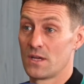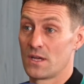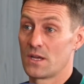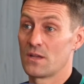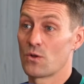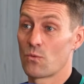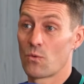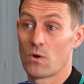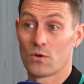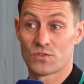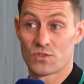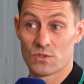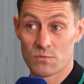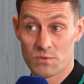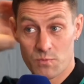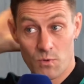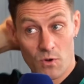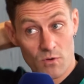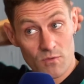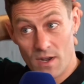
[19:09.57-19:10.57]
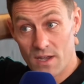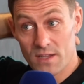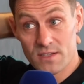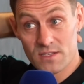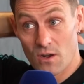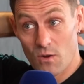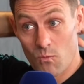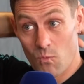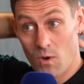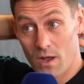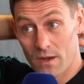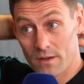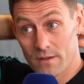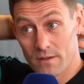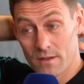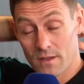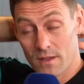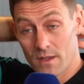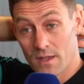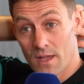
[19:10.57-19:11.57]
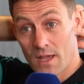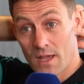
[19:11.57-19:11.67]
in the World Supersport race, and I won.